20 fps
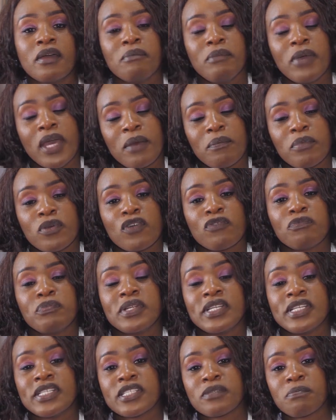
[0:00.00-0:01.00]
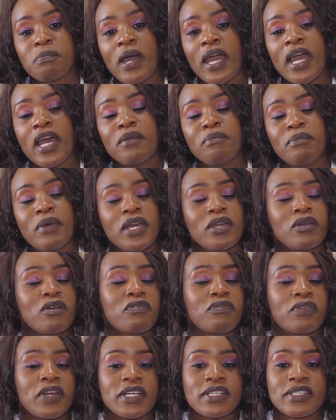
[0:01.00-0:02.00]
Maybe you've been inspired by your
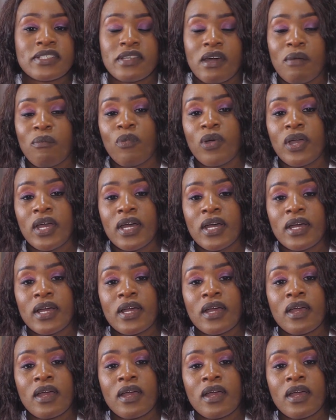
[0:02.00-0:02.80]
friends somewhere.